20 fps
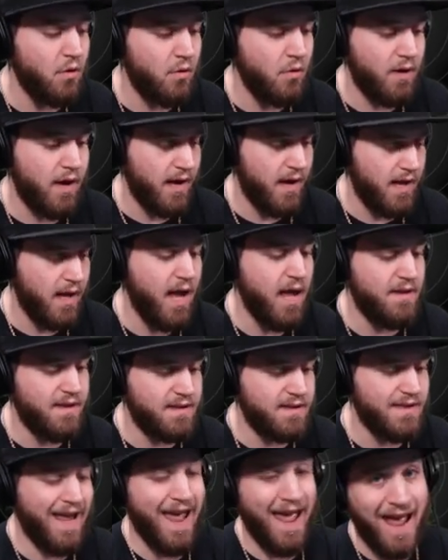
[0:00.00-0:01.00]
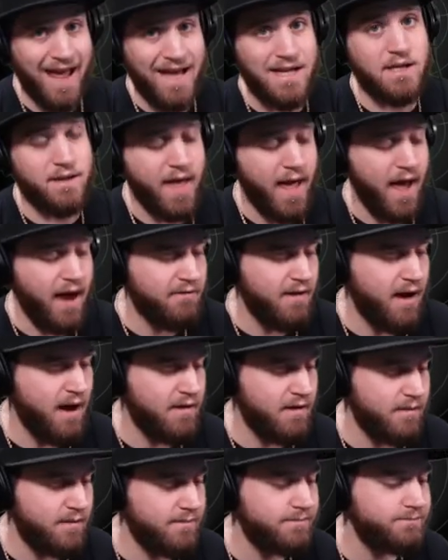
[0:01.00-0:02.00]
Or, and this and that,
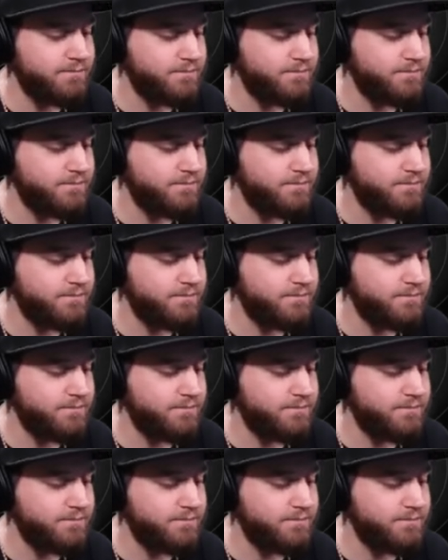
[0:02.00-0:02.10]
rather.